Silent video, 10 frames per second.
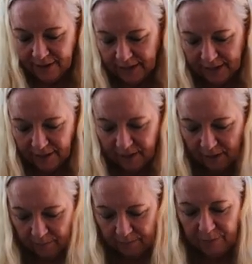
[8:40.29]
it
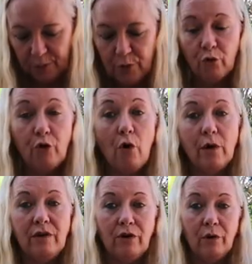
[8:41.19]
um, there's no
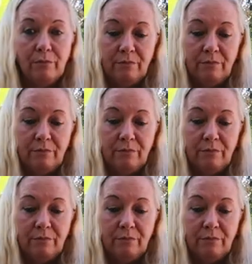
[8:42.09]
growing room.